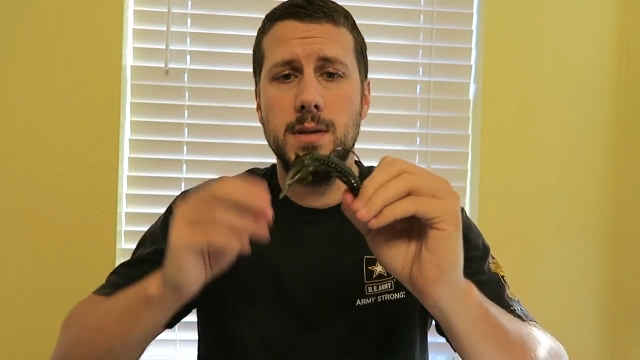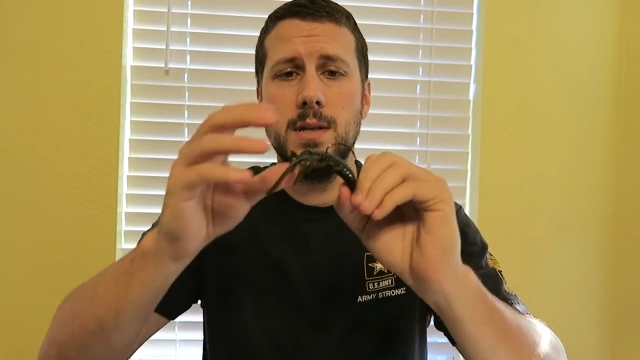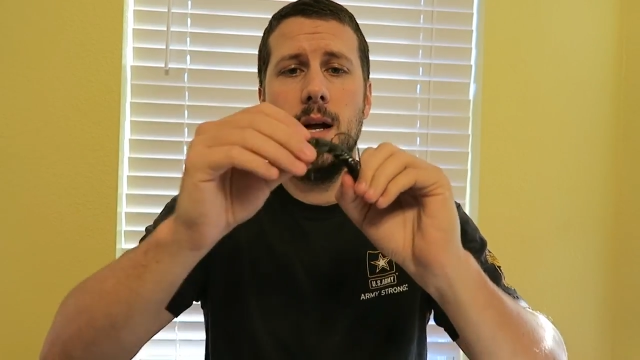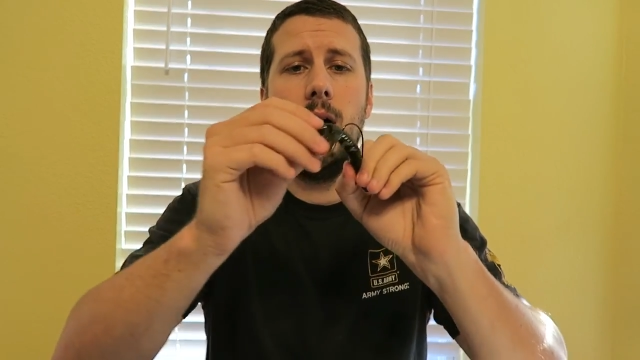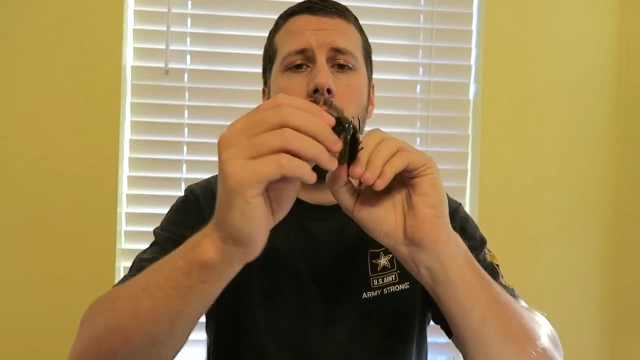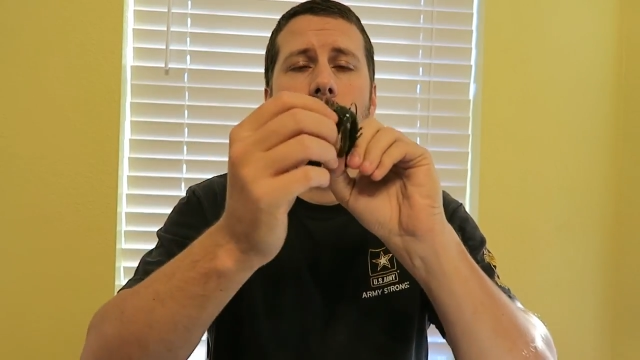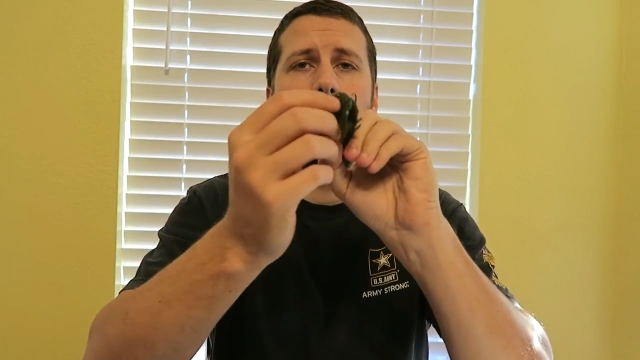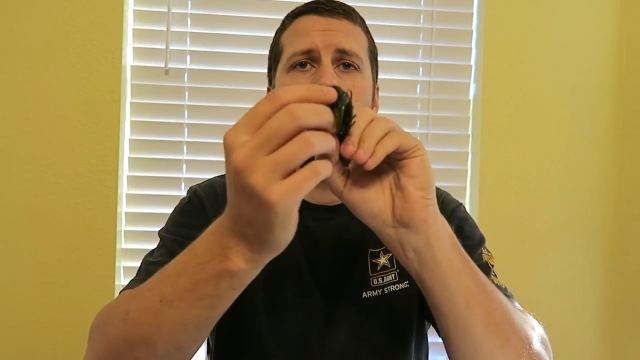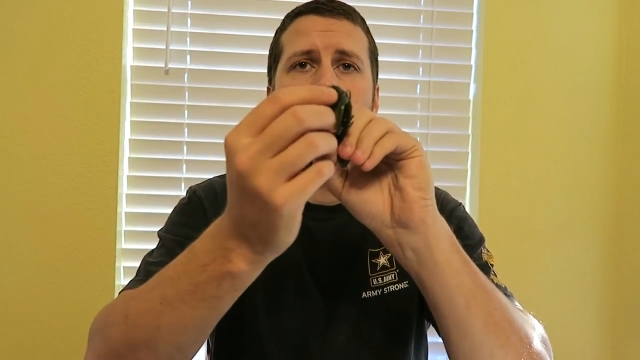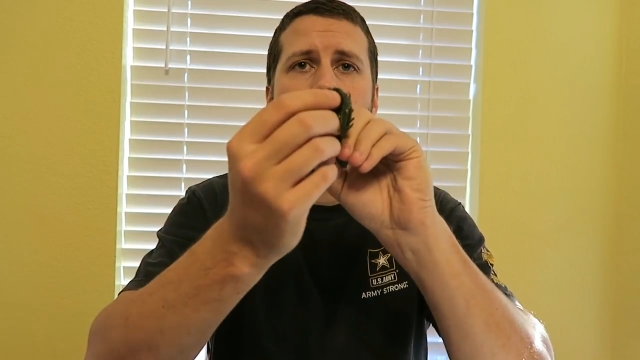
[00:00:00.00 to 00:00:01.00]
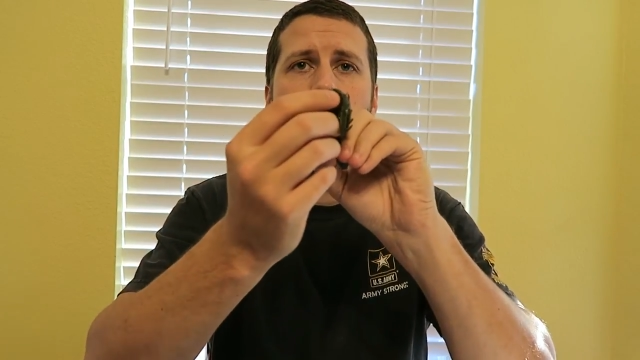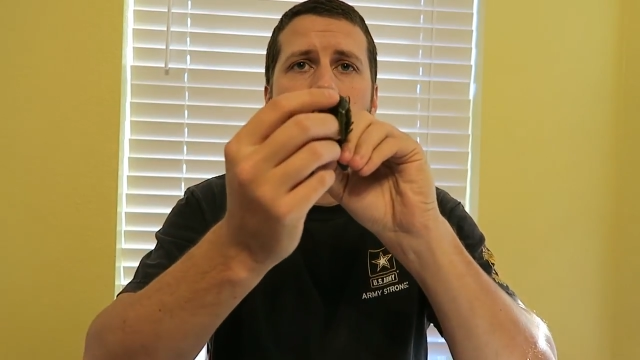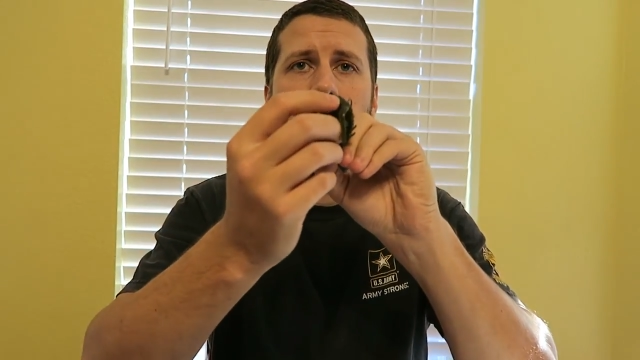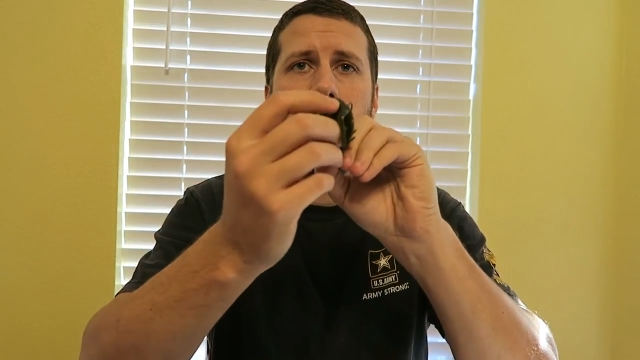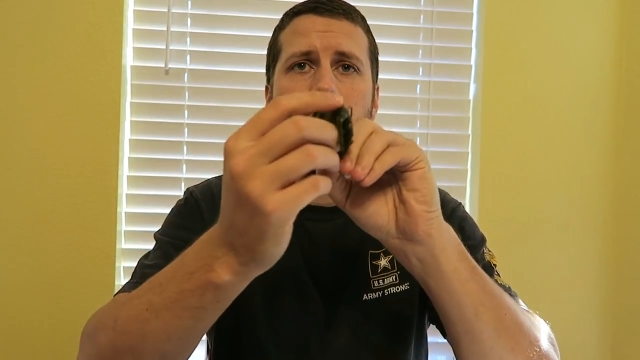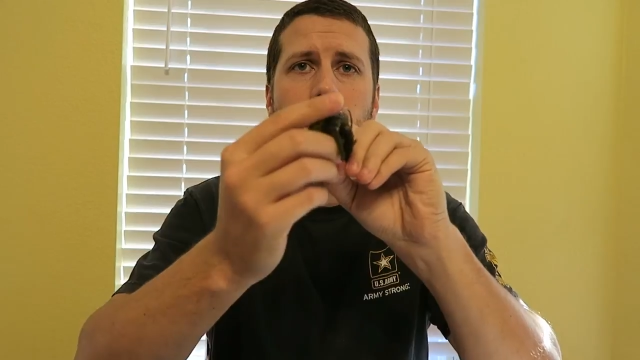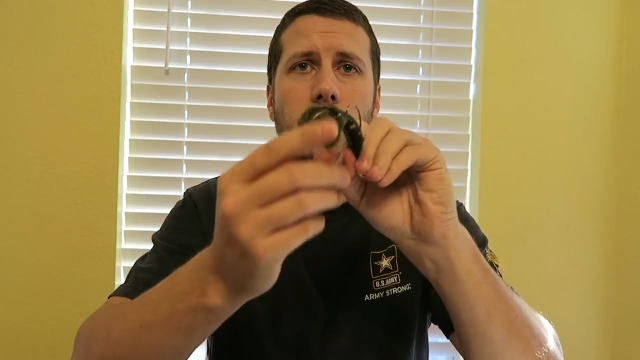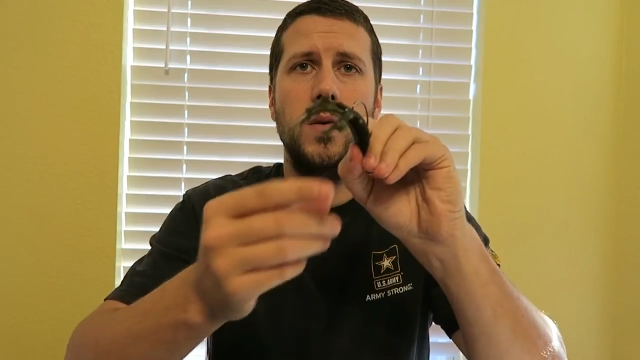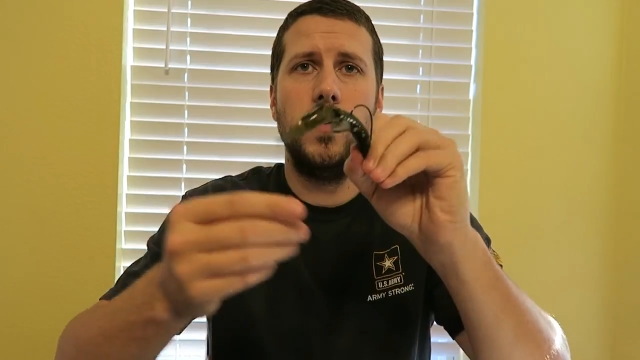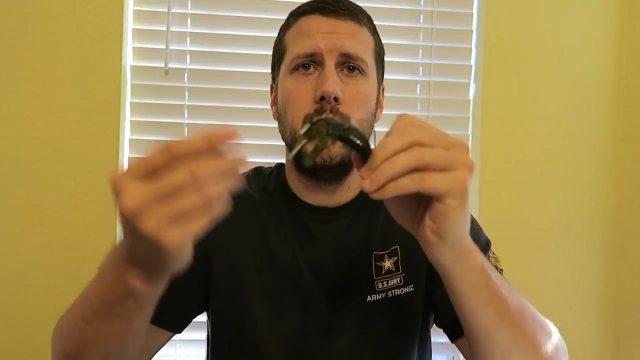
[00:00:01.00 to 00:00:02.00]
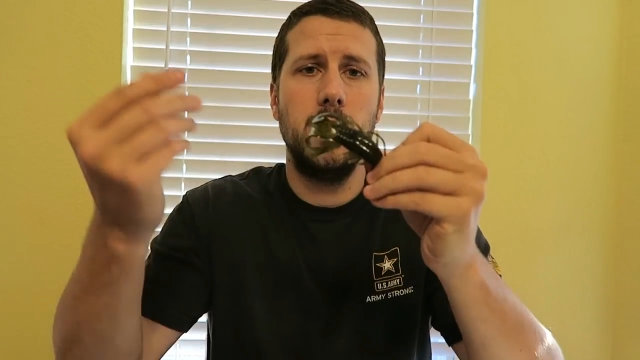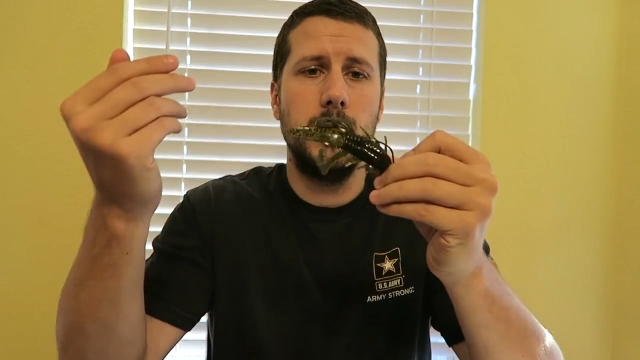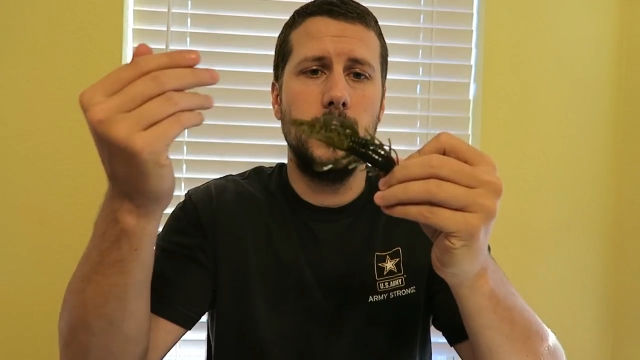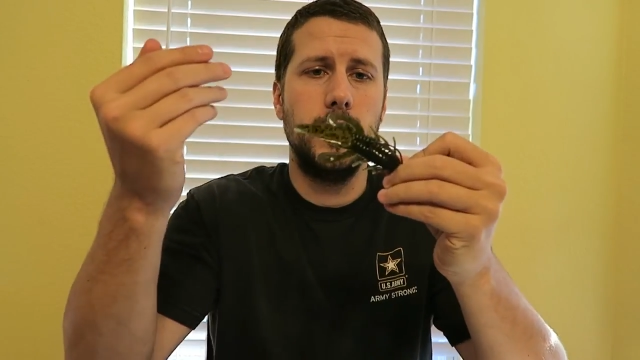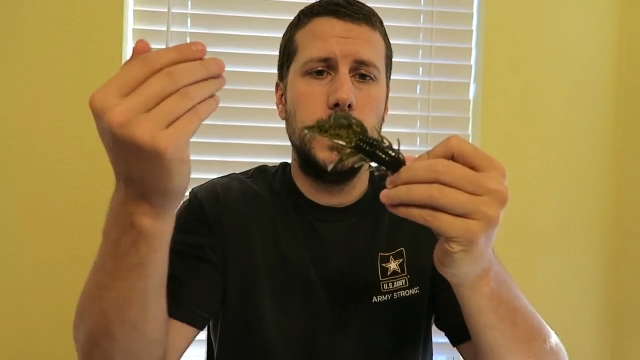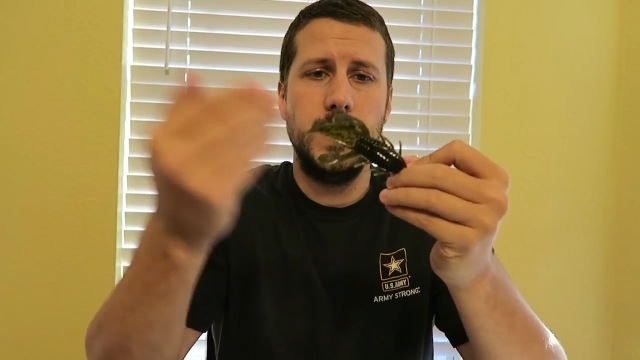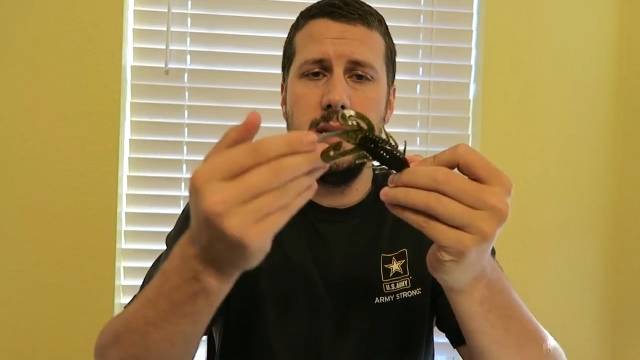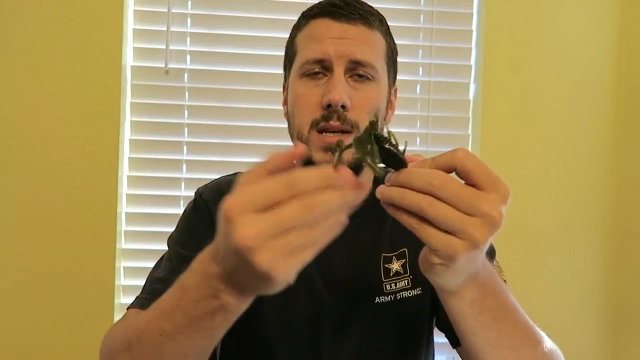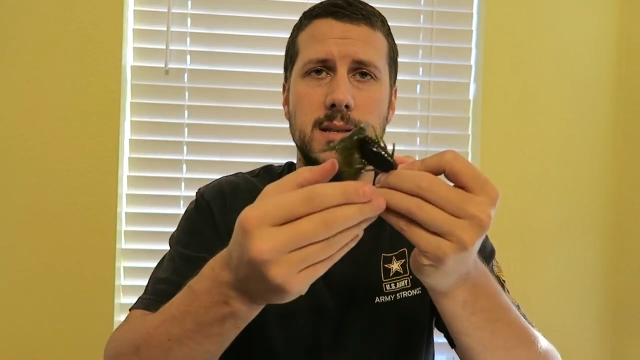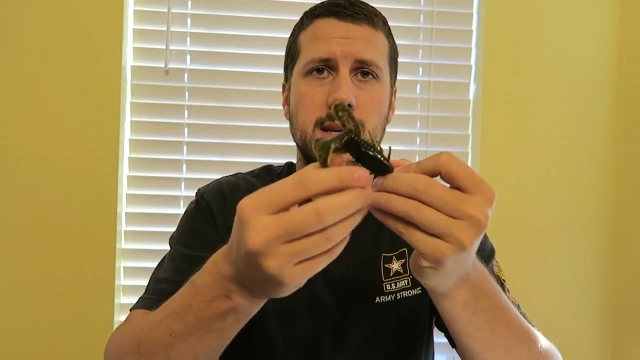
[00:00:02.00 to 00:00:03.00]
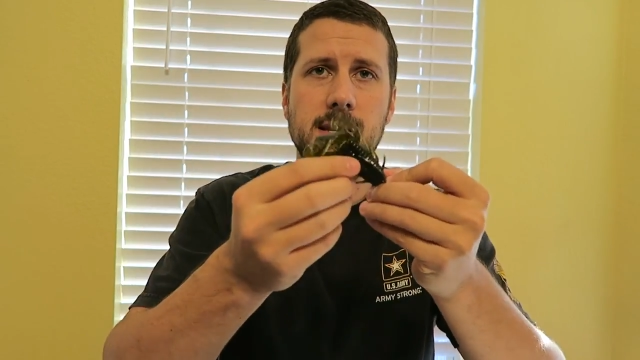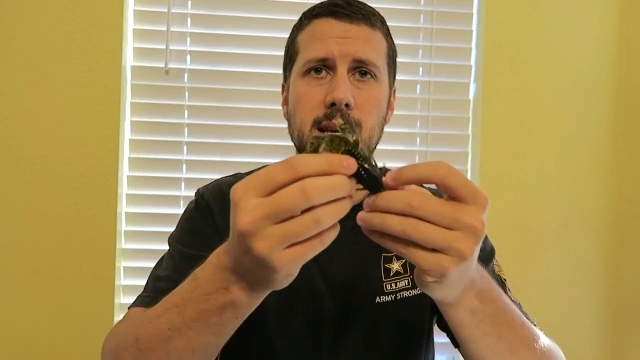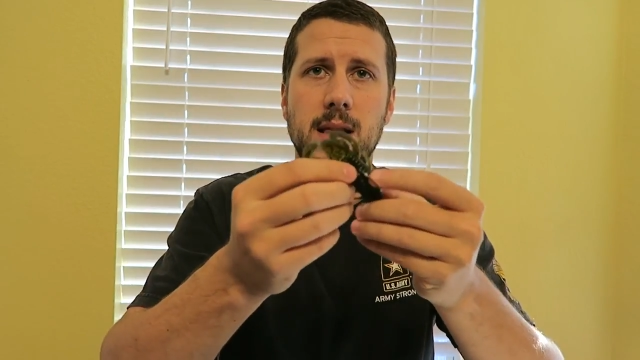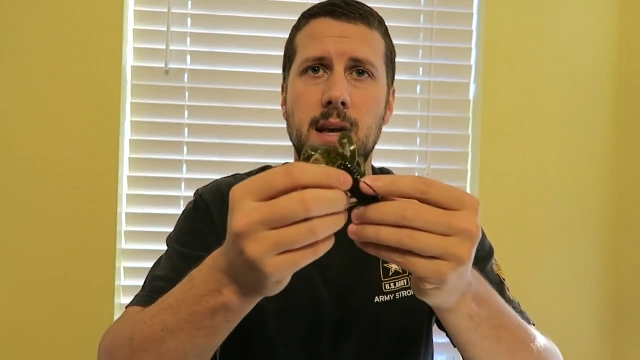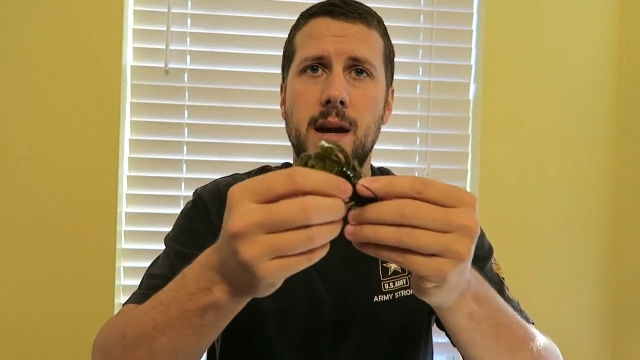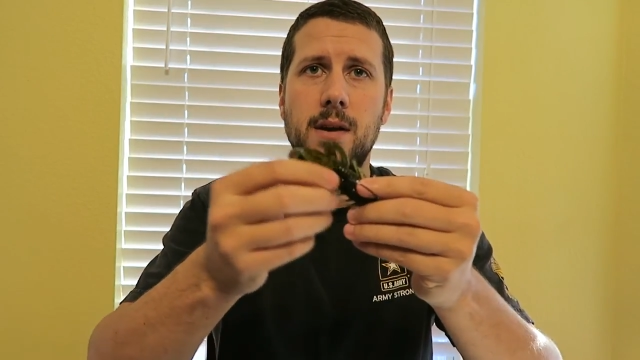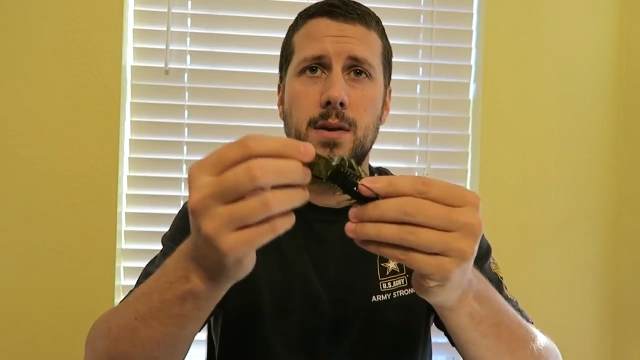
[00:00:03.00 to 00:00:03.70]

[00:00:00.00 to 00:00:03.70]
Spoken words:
It's got a hollow inside, so you can stick scent in there,